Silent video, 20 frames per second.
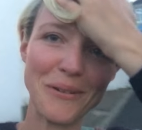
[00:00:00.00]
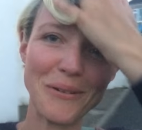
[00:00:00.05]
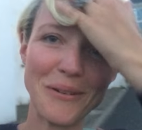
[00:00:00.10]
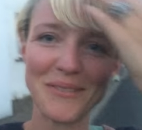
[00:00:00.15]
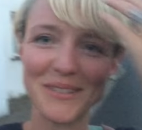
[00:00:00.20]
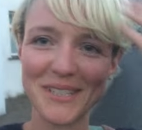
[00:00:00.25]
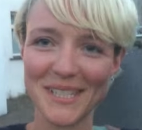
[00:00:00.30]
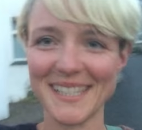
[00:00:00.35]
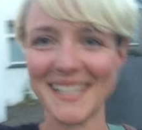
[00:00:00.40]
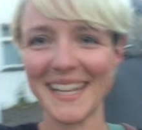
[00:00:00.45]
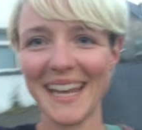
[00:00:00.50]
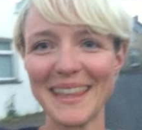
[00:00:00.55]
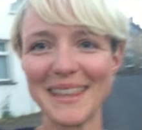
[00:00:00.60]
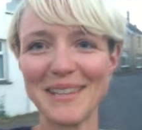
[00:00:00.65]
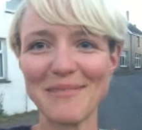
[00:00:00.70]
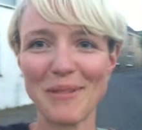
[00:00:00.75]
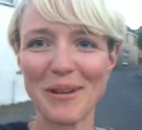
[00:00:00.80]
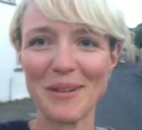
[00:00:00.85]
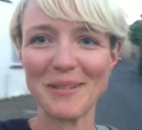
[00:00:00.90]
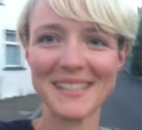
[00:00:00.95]
We've just had
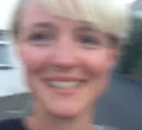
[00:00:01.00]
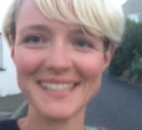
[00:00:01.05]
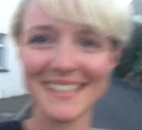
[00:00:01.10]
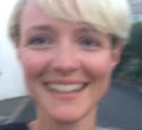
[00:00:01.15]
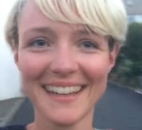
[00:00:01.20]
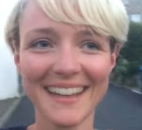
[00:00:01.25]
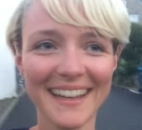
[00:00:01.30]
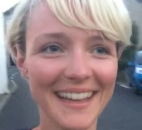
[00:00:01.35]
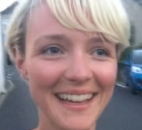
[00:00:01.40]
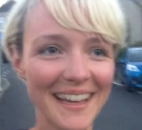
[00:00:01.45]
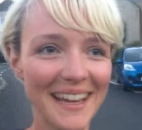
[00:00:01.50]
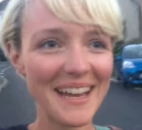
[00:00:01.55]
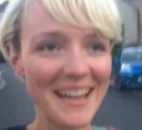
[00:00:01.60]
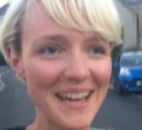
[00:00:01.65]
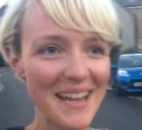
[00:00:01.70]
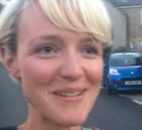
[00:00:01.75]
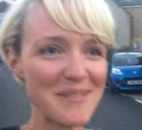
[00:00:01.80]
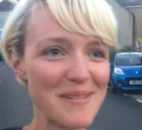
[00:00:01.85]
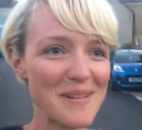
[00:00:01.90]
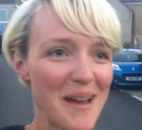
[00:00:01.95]
the most
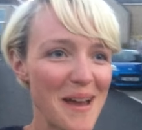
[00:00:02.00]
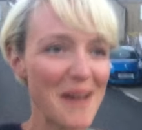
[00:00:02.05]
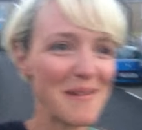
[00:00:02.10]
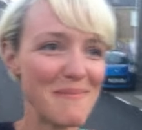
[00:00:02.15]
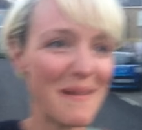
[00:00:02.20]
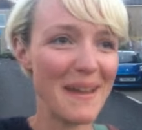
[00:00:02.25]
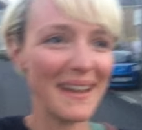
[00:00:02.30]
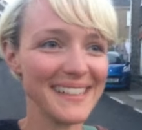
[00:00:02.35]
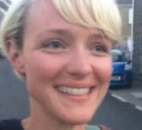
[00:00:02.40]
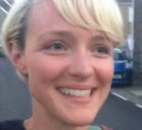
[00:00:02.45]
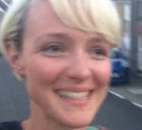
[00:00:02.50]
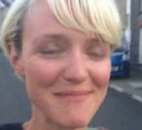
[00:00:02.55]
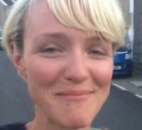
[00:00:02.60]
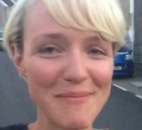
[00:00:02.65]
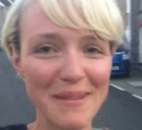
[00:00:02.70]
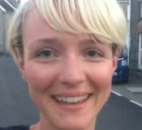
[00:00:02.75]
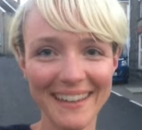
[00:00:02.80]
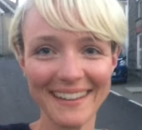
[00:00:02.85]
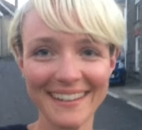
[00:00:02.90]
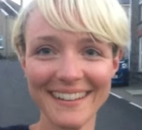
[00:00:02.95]
amazing
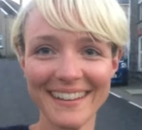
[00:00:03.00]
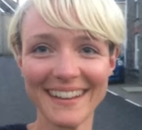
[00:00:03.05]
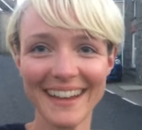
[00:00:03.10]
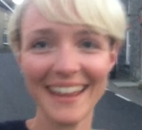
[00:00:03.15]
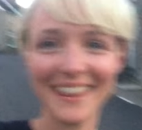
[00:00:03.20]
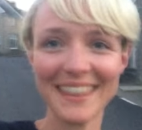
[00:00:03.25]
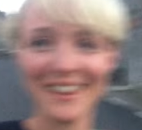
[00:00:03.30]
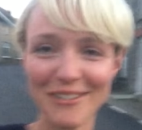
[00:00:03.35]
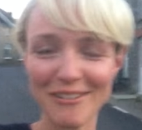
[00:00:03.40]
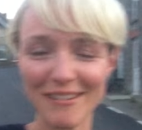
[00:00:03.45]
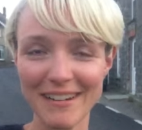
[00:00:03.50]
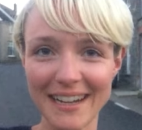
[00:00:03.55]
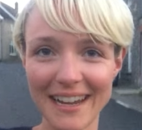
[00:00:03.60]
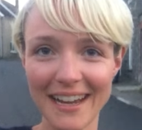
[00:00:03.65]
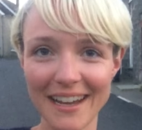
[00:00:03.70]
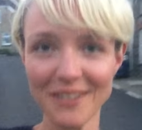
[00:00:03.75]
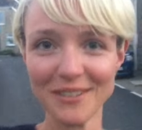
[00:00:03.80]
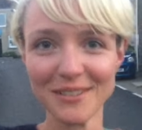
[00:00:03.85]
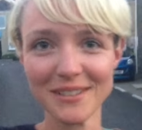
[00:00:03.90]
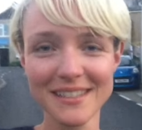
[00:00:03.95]
meal at the
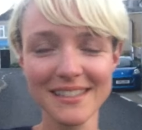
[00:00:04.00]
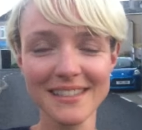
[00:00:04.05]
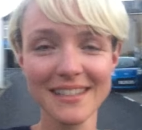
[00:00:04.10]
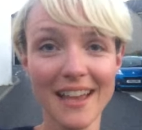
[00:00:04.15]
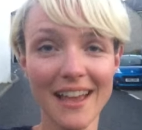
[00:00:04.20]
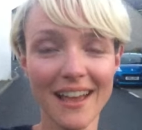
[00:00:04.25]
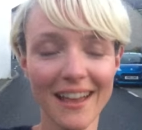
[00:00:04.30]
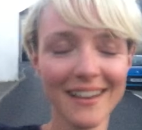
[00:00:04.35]
Greenhouse.